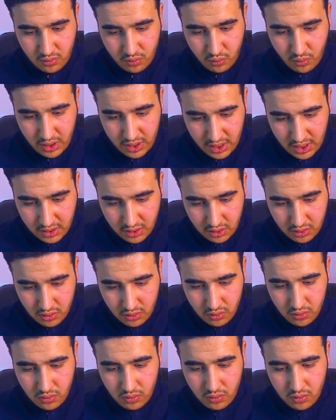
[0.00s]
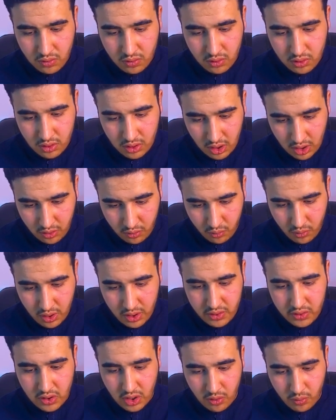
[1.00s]

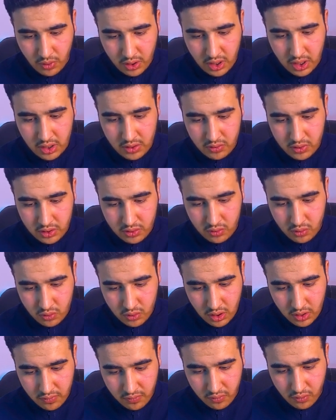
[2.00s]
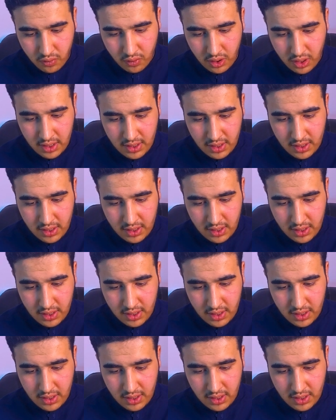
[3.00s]
192.1.102.4,